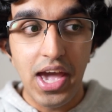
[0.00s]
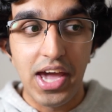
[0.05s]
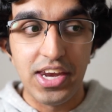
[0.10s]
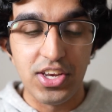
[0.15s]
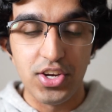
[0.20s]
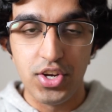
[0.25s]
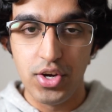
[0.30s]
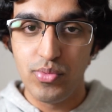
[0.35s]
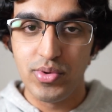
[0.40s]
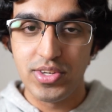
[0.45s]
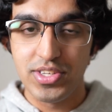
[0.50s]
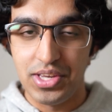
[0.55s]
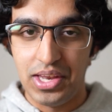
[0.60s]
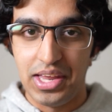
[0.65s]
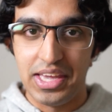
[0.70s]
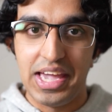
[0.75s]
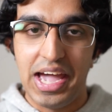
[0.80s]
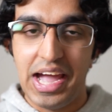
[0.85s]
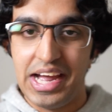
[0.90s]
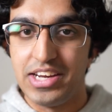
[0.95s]
and you don't want to
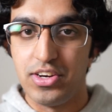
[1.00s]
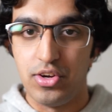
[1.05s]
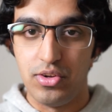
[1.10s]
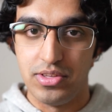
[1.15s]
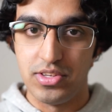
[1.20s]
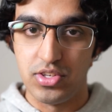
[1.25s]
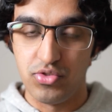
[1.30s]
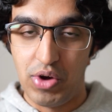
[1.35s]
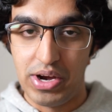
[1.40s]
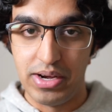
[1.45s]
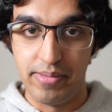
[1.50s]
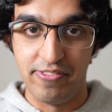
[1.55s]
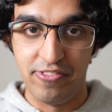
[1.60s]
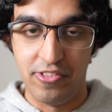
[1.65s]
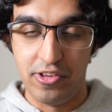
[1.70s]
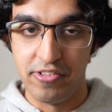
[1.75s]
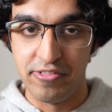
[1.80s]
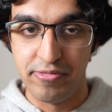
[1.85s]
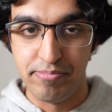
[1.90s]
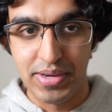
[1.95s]
like add all this random
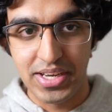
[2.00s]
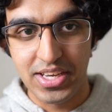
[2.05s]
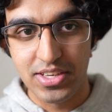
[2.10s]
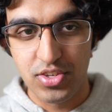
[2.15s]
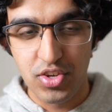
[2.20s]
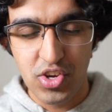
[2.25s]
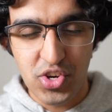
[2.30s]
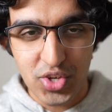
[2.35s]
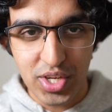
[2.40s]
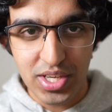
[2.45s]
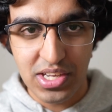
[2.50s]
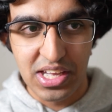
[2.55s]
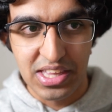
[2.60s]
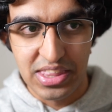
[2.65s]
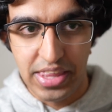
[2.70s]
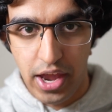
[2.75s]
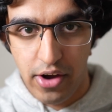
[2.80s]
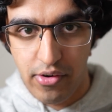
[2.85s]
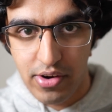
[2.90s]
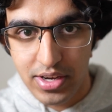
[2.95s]
fluff, because usually
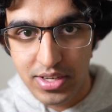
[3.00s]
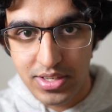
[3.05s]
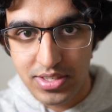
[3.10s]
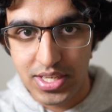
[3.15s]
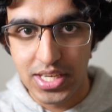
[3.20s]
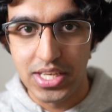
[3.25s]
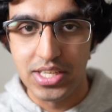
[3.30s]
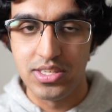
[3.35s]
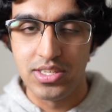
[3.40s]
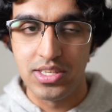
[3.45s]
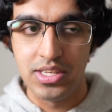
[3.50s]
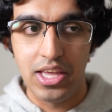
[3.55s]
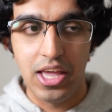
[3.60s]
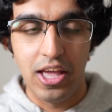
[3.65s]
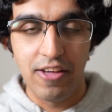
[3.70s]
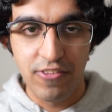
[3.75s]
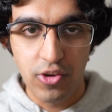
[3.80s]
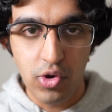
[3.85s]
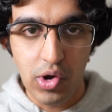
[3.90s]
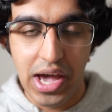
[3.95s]
in their eyes, is
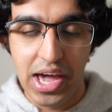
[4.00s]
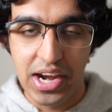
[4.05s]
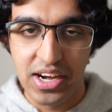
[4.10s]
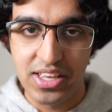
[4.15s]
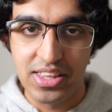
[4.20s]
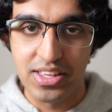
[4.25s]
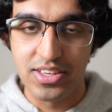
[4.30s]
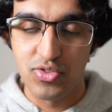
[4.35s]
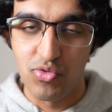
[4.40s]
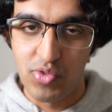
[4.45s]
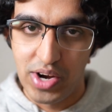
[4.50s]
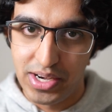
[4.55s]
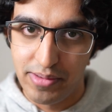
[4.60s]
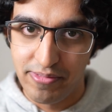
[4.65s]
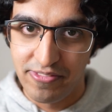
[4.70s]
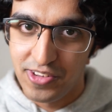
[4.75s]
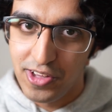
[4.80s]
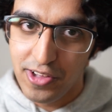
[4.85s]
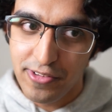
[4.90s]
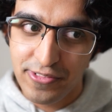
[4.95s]
if you're adding this
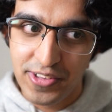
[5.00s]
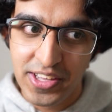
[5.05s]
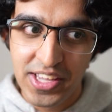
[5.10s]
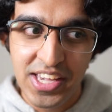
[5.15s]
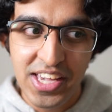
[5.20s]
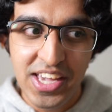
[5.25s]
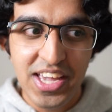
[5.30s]
random fluff,